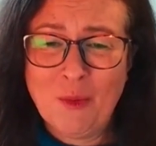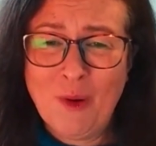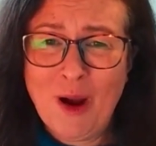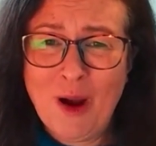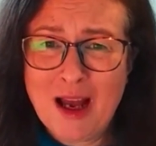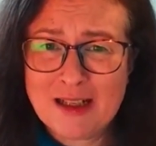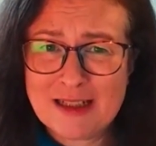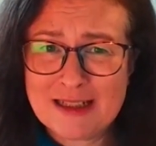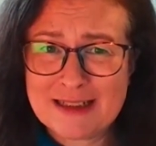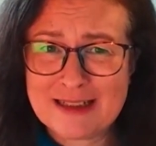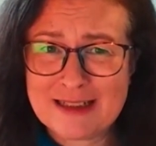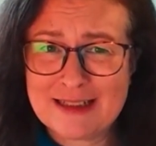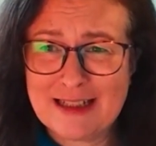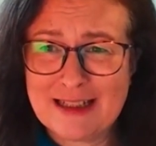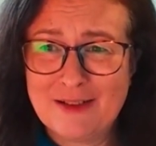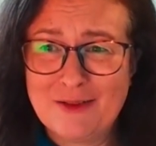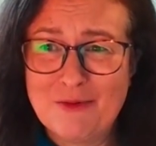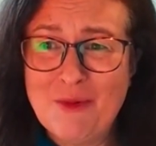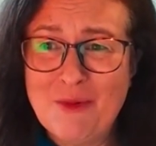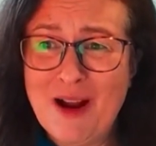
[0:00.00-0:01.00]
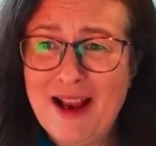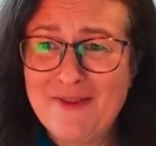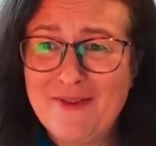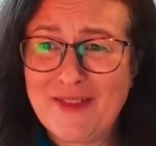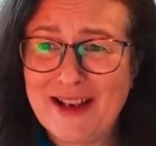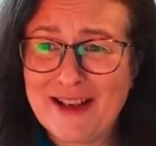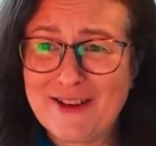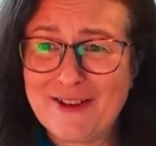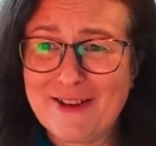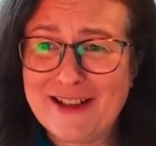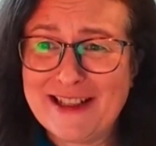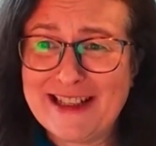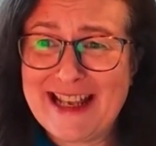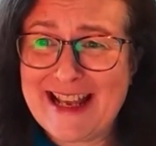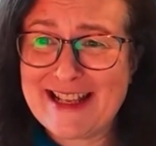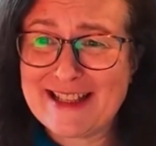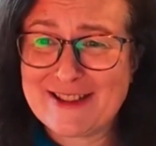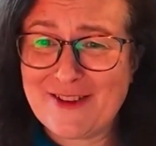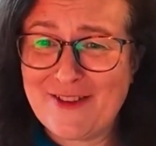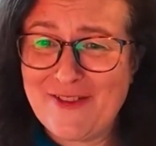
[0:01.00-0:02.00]
what? What have I got a
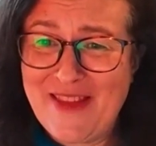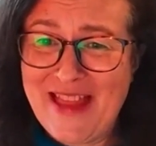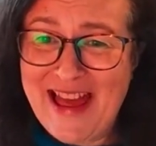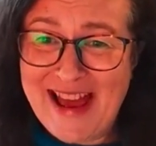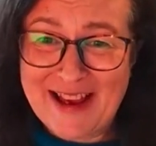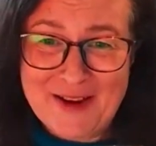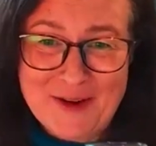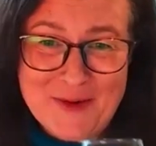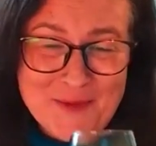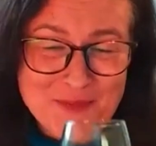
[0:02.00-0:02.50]
yes on that?